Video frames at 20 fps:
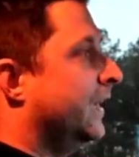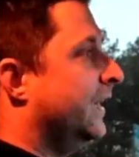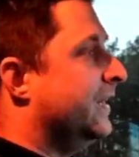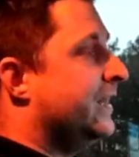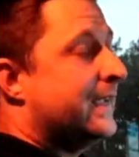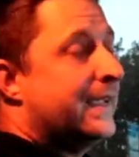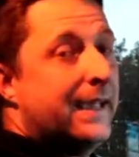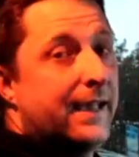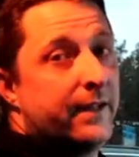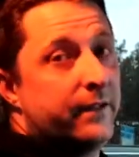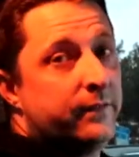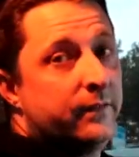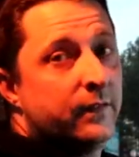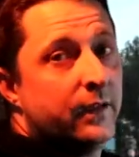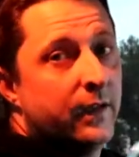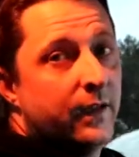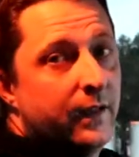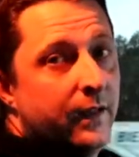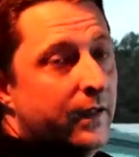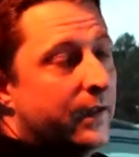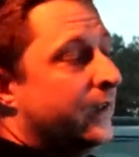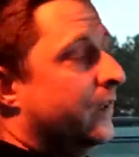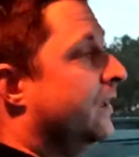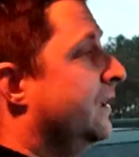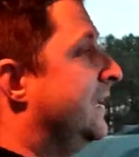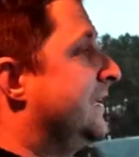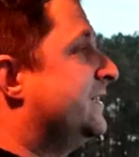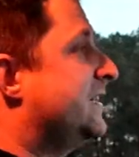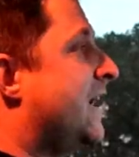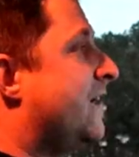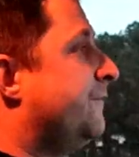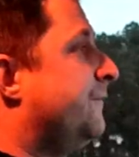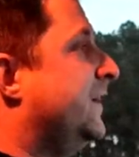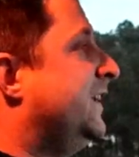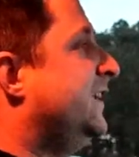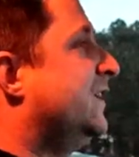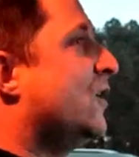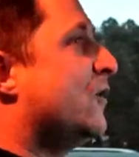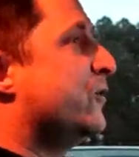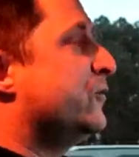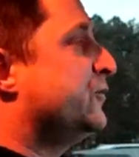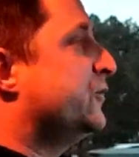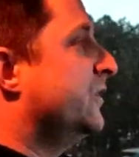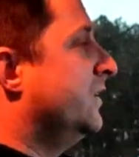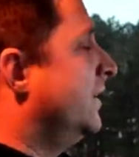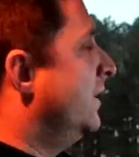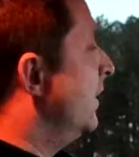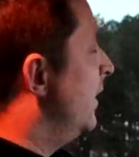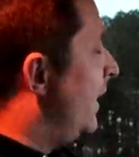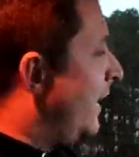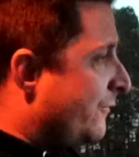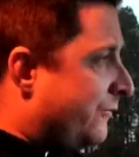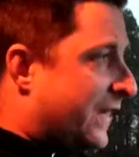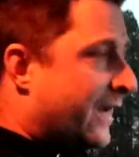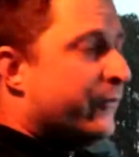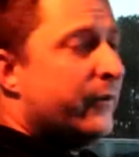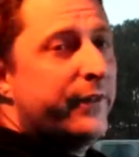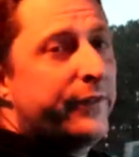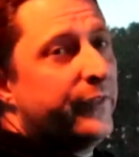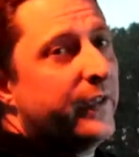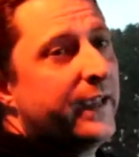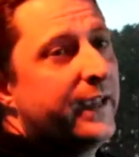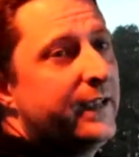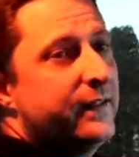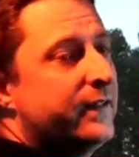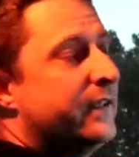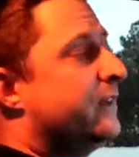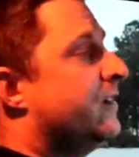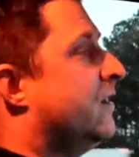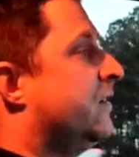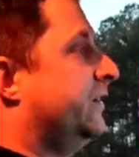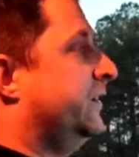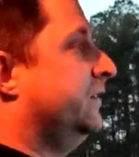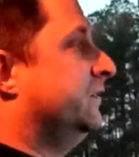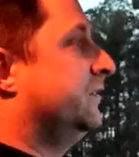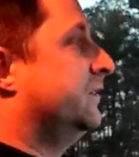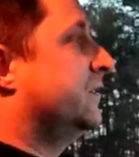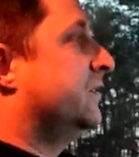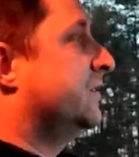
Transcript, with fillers: And again, he's got videos of everything he did on it,